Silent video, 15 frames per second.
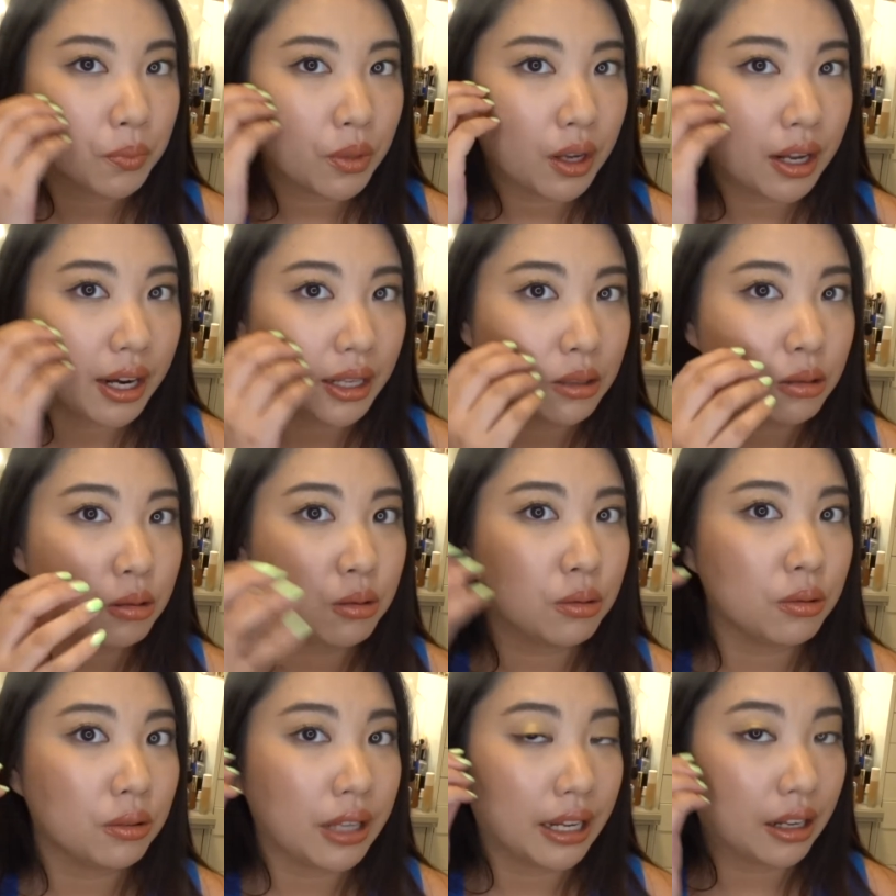I like to
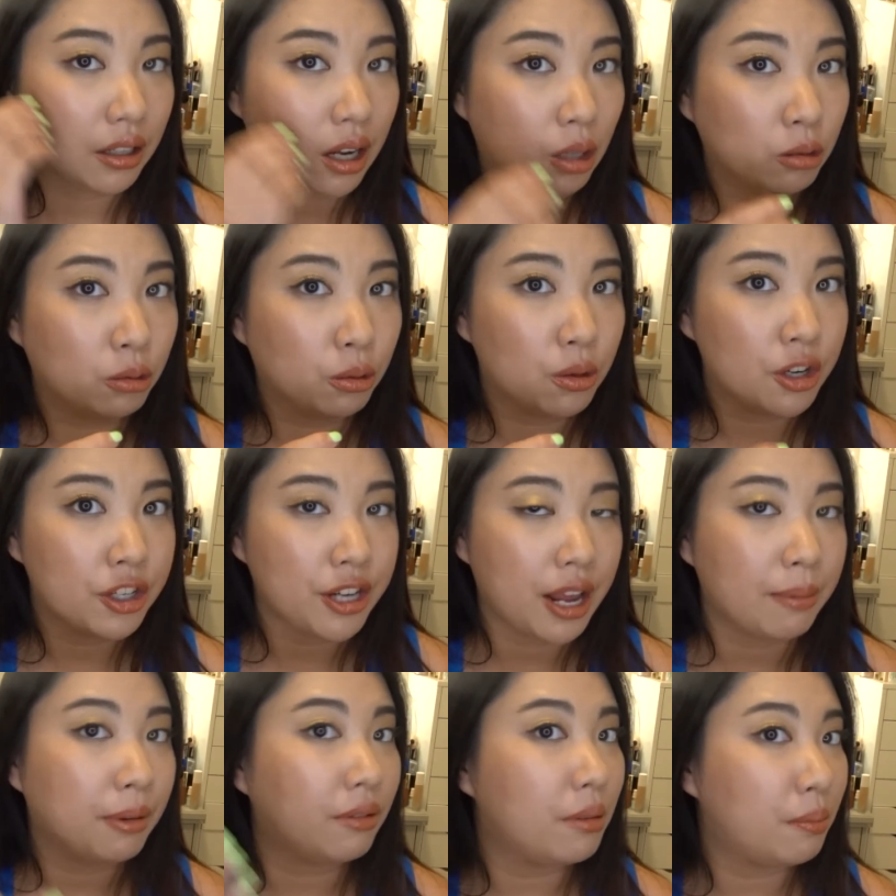do like a contour
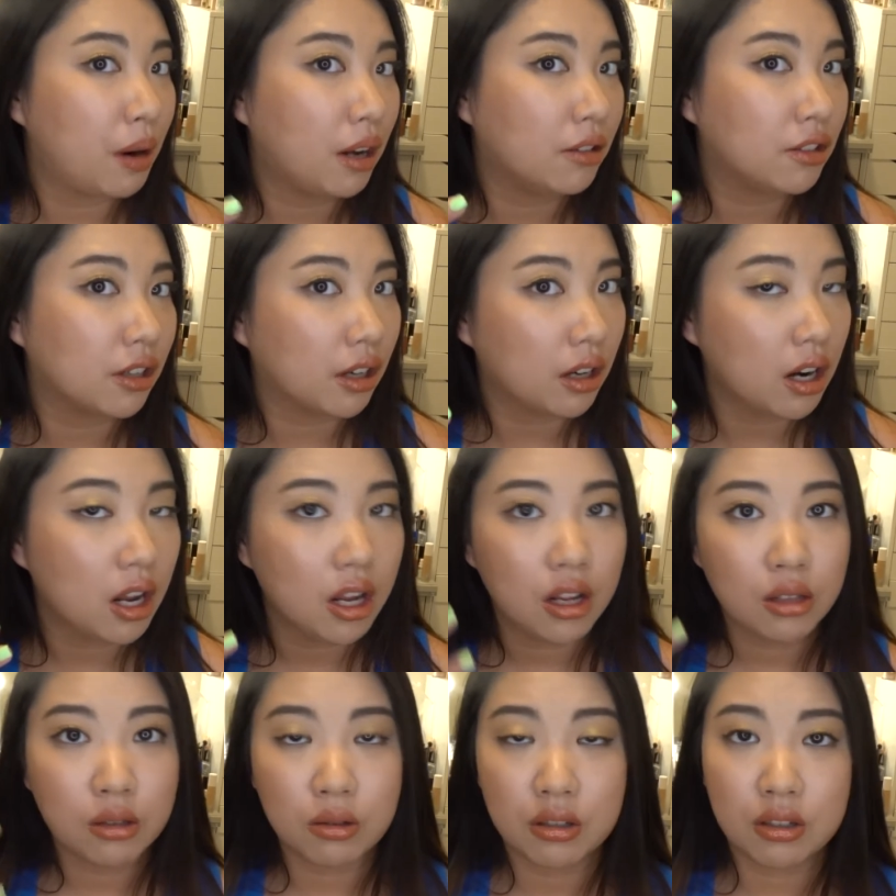shape of a bronzer
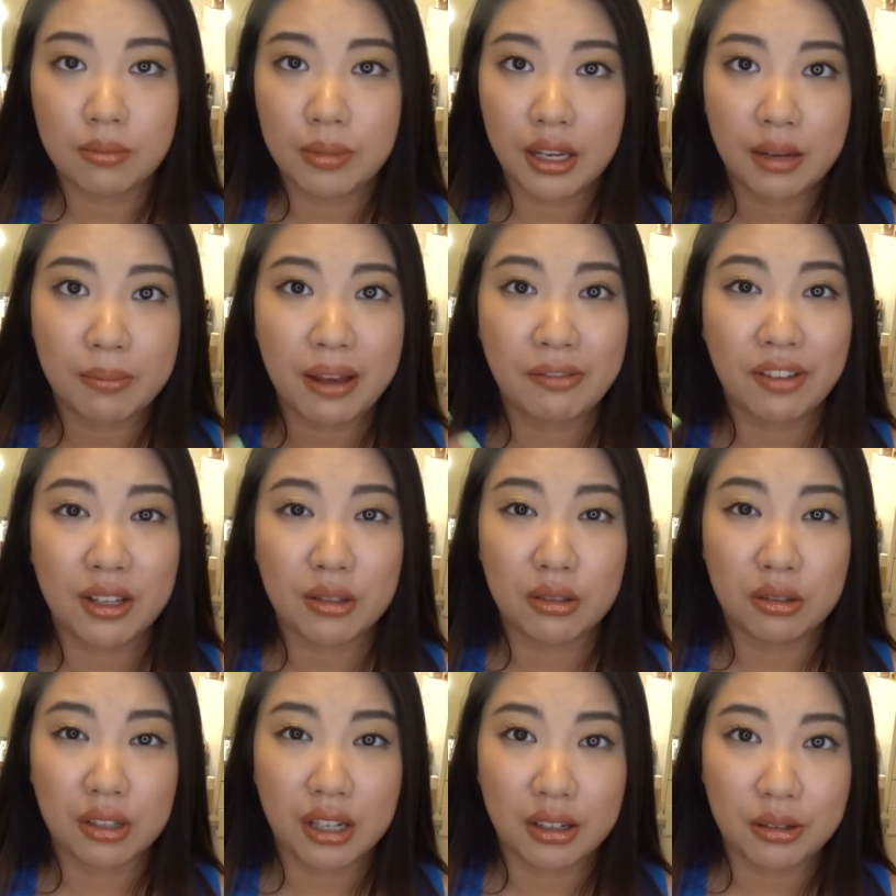to just make my face
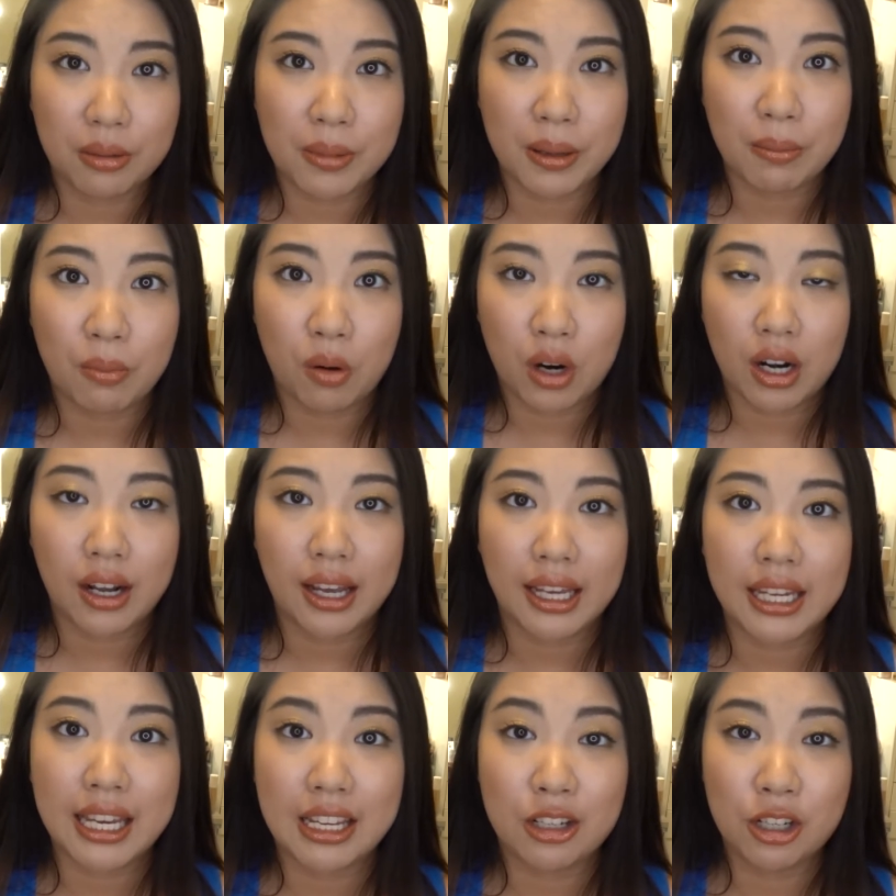look a little bit more
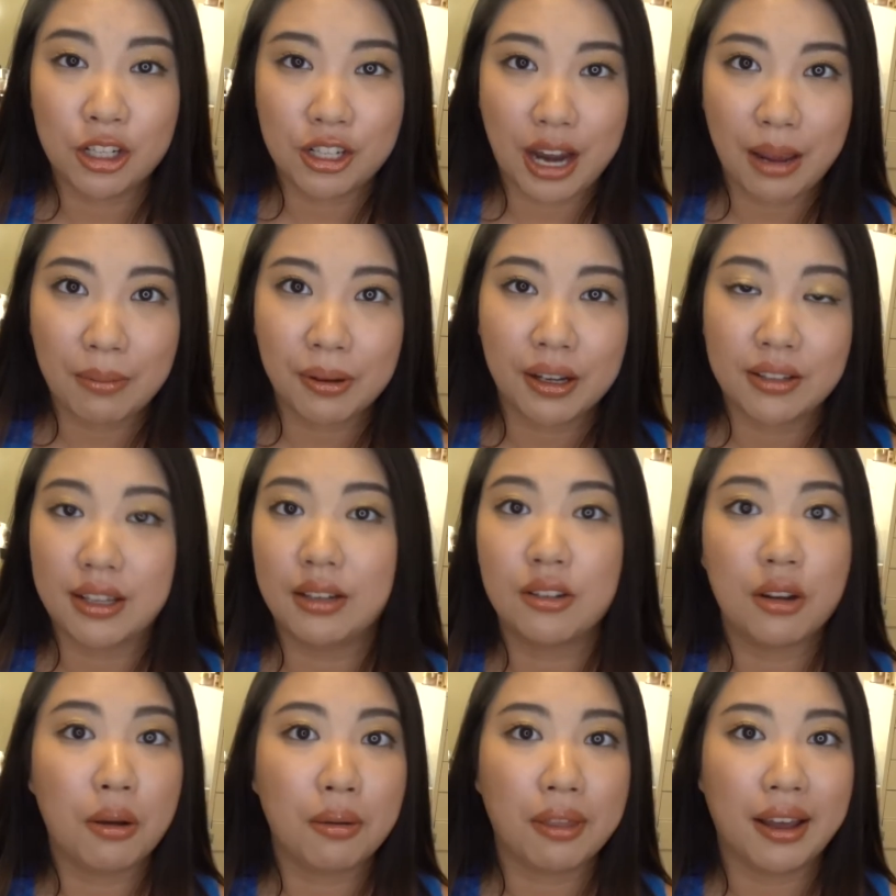like in shape because I
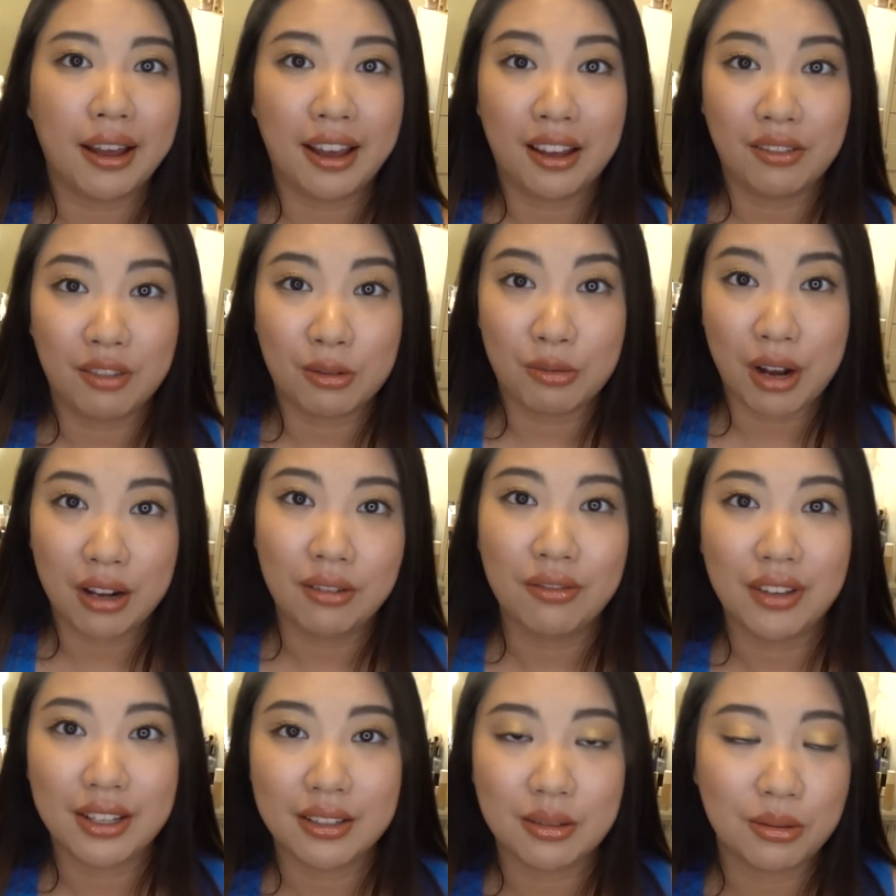know that I have a round
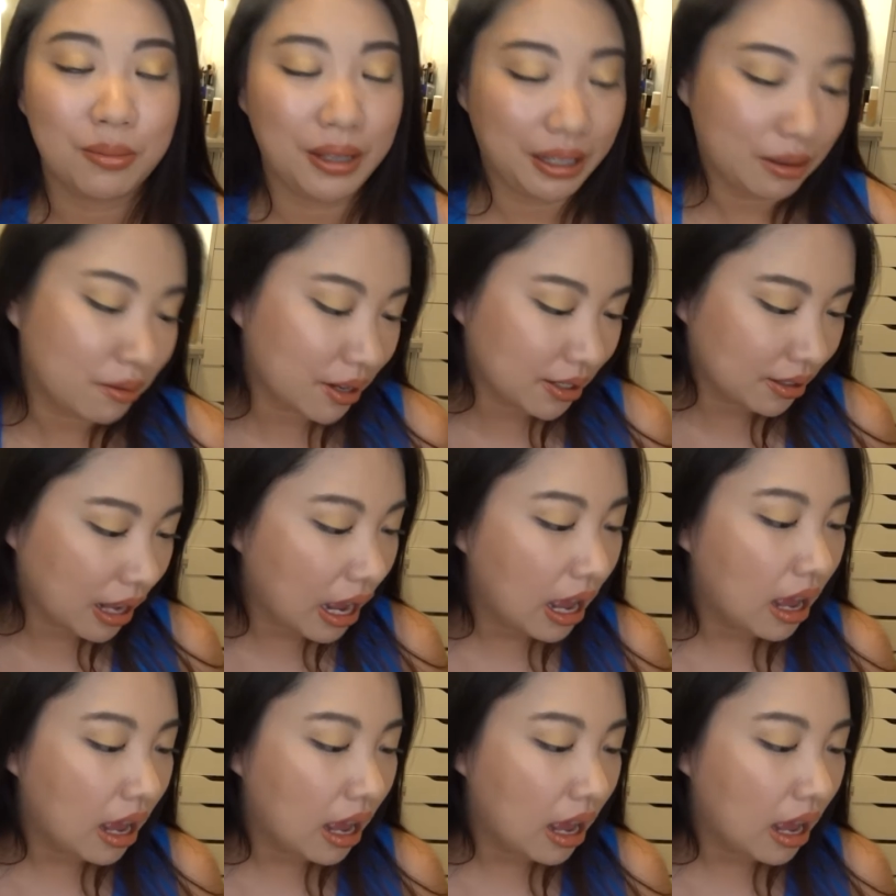face to begin with.